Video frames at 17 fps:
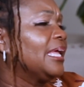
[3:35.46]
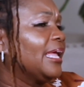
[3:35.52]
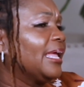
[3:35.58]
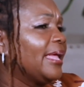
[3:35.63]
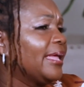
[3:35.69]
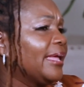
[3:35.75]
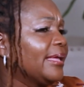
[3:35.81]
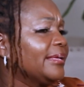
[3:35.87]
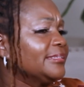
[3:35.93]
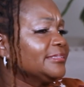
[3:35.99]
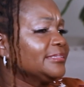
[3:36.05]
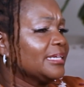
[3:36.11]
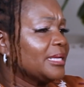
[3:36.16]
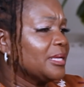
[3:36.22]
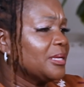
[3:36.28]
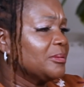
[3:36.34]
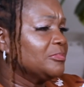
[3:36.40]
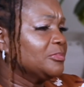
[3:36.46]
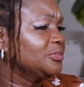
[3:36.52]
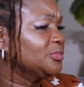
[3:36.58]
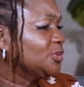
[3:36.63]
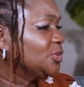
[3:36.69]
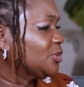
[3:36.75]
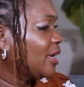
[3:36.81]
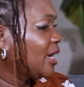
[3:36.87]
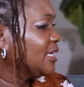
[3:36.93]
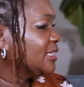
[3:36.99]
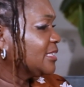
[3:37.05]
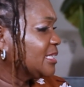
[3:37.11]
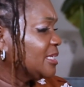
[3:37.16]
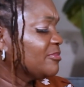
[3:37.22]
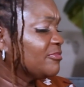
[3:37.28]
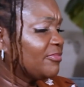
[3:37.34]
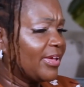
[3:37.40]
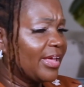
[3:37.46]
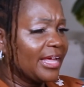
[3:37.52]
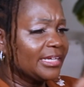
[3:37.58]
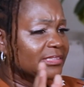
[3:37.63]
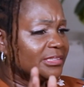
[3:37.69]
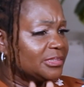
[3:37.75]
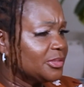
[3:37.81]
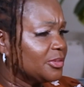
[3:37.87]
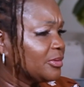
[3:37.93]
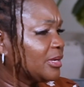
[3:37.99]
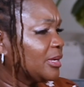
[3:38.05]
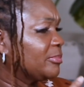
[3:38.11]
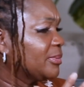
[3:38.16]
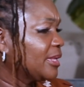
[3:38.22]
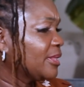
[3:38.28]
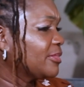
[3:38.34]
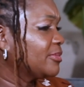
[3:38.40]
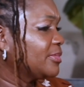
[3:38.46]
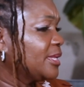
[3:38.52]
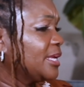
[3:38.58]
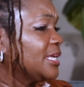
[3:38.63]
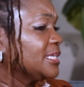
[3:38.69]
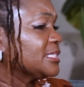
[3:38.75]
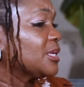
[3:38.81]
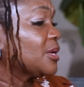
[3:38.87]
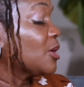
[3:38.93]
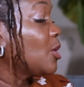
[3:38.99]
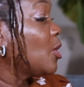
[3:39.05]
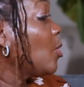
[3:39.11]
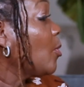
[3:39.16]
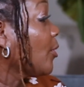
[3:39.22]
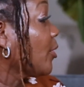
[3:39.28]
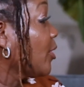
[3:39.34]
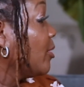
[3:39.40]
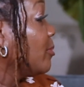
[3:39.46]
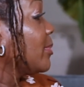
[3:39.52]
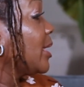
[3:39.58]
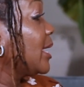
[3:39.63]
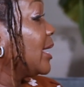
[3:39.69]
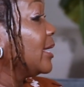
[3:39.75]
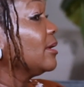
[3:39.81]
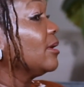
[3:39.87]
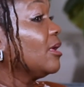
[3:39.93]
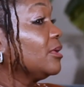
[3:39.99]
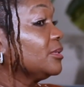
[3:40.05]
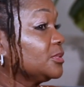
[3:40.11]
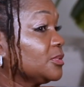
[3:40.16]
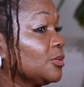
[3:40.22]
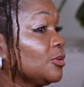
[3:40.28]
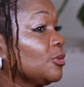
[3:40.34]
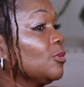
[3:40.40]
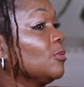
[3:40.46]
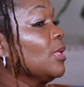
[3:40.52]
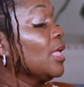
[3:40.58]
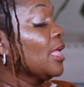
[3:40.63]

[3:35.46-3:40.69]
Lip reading: and tried Slim Fast, a couple other things. And a coworker of mine also